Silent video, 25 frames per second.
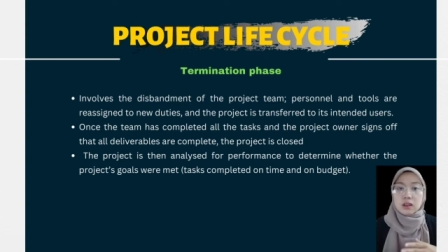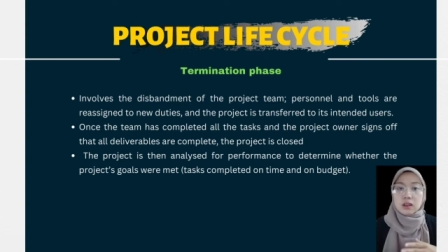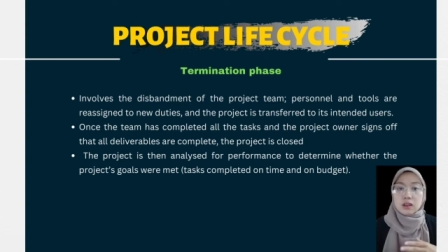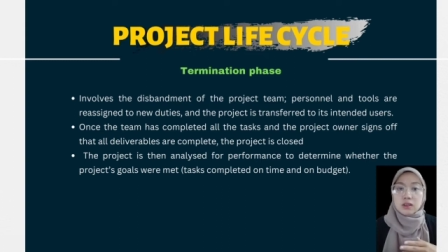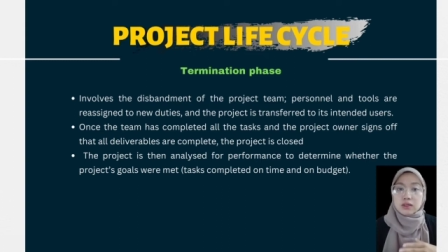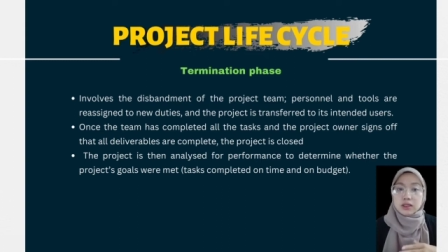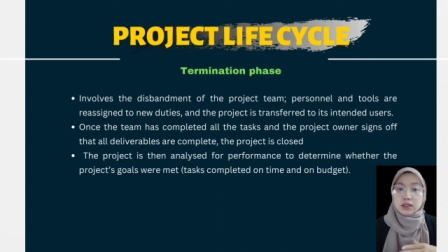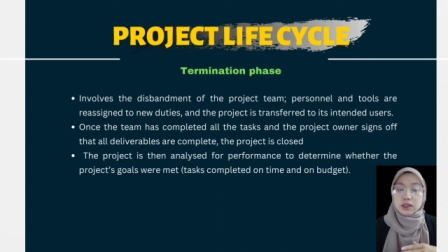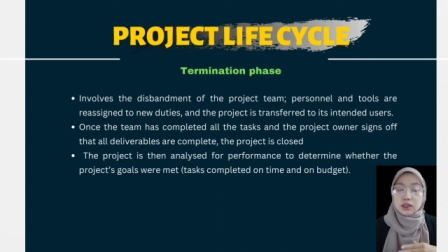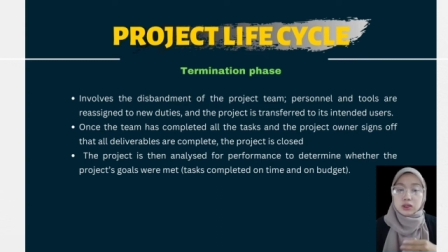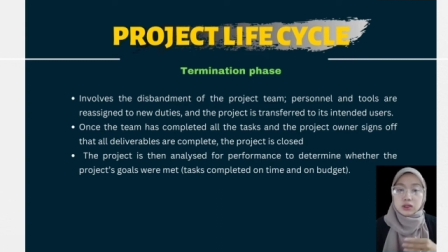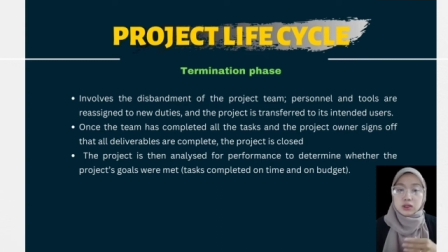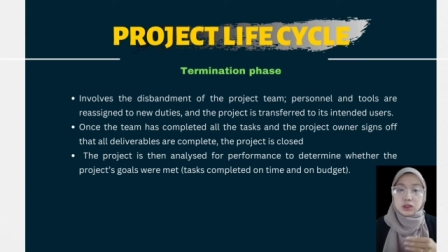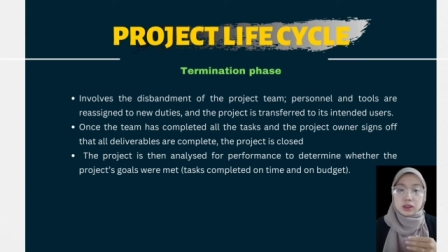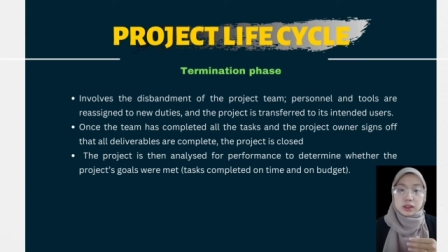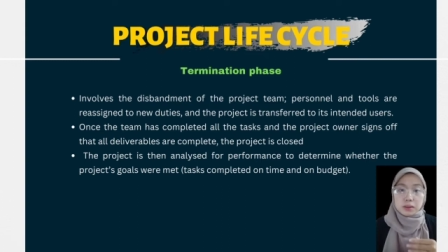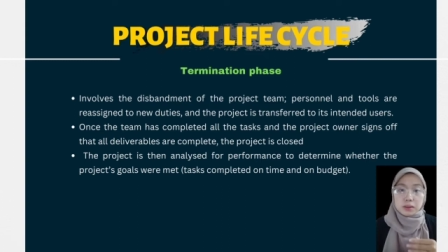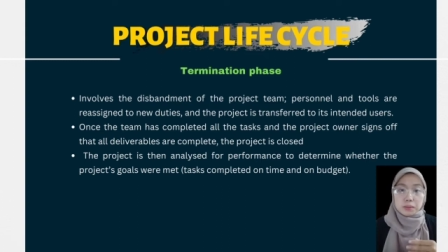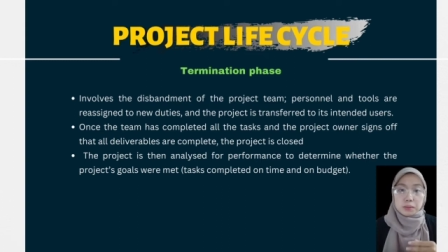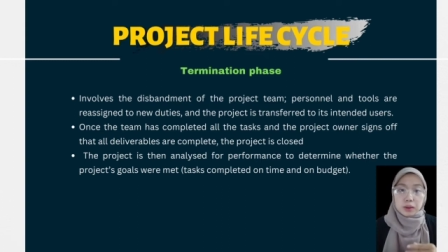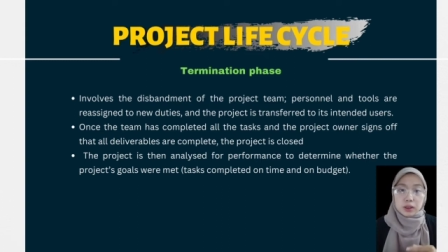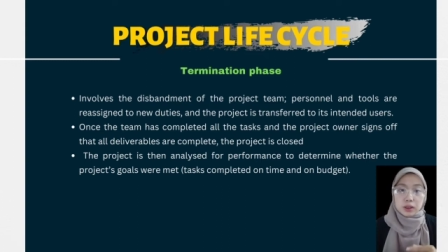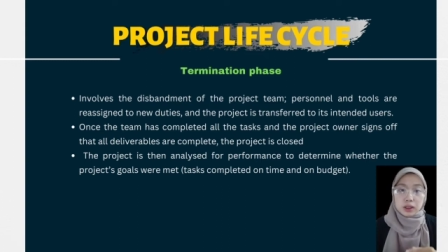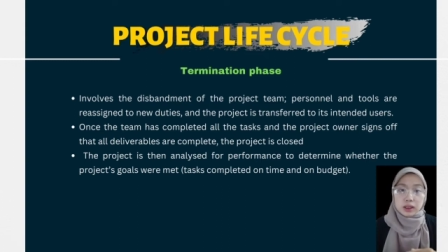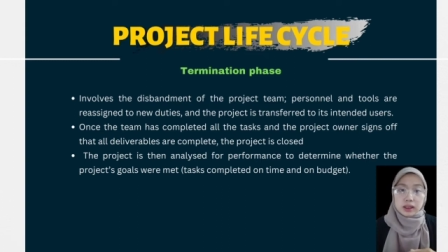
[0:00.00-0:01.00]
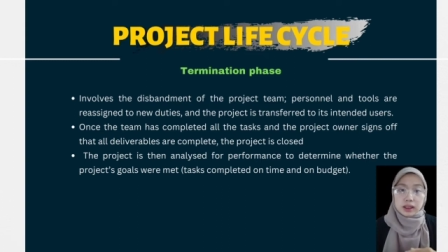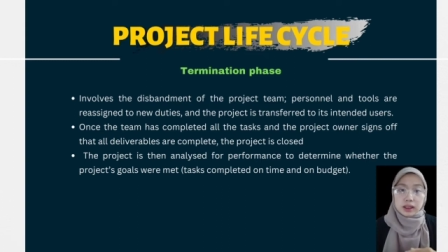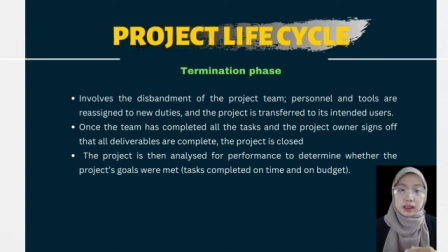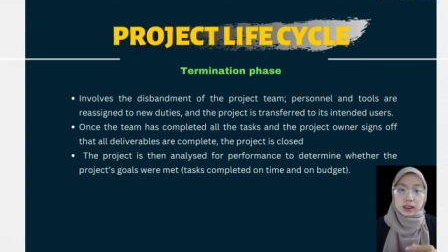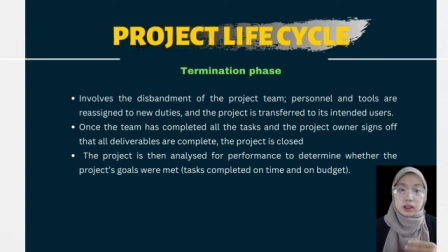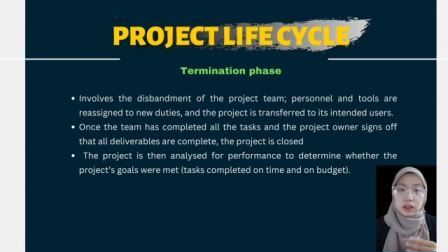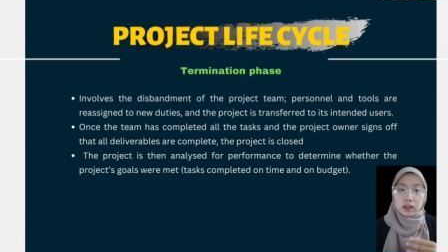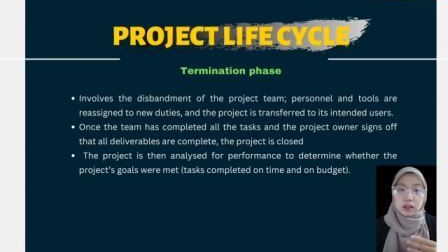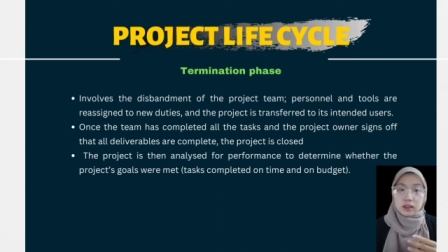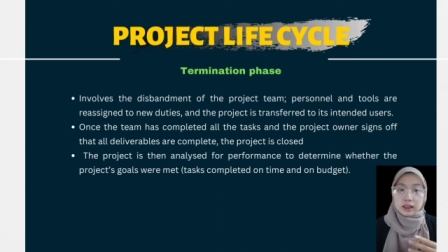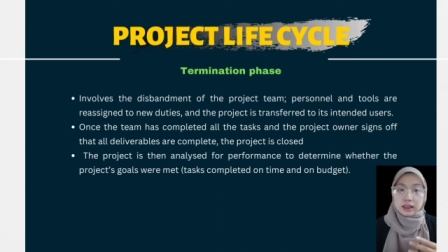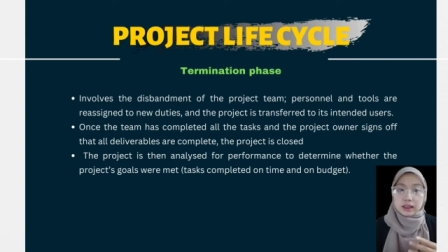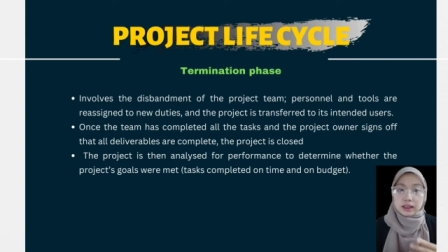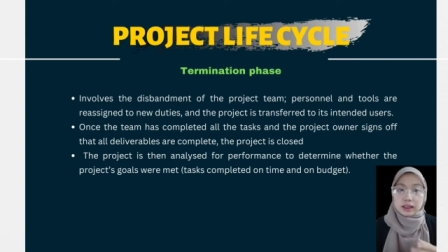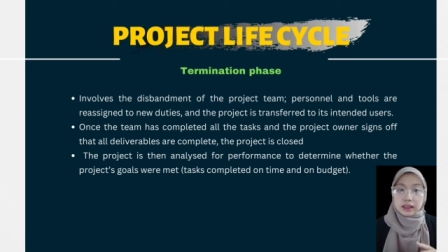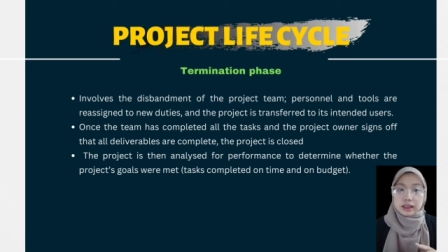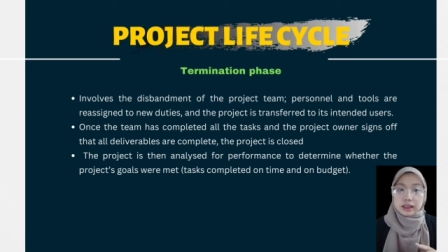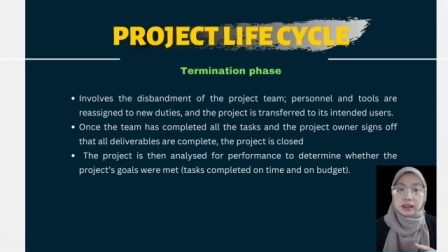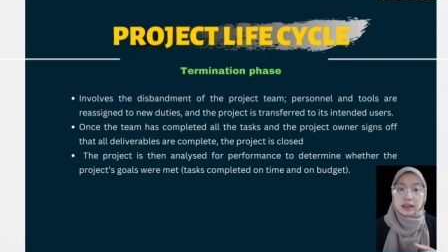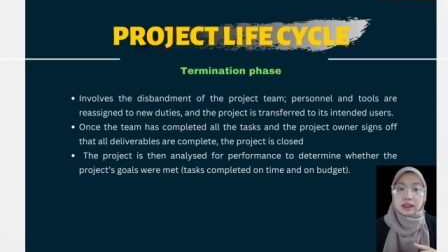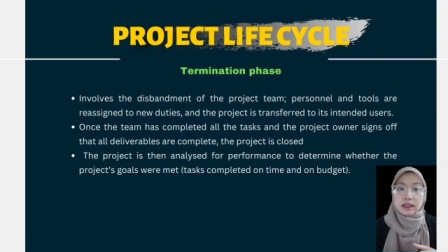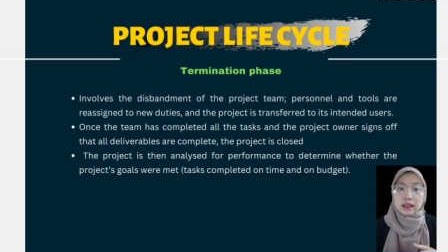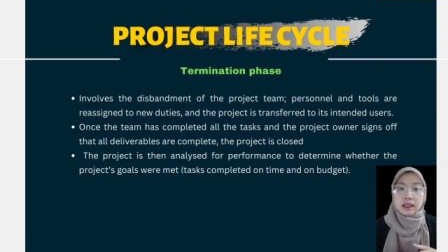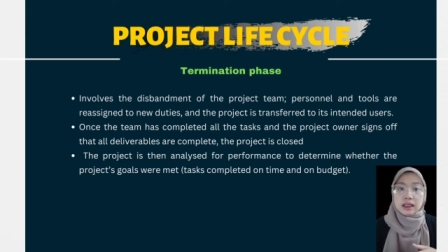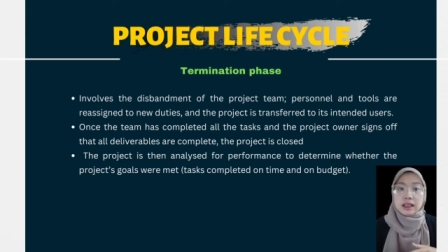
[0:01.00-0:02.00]
over to the project
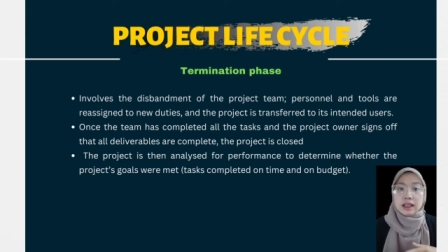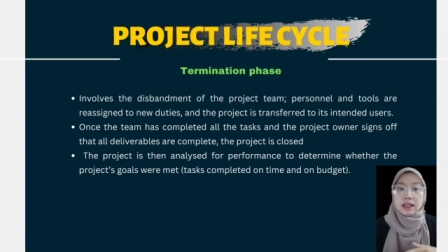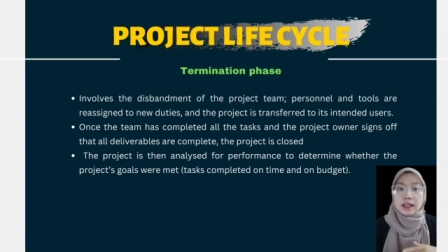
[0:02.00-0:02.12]
owner